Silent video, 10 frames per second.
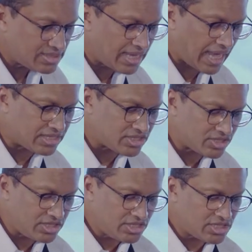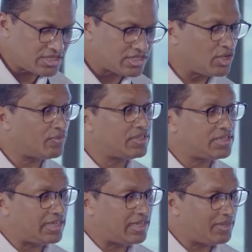the astringency of the
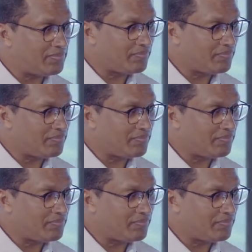tea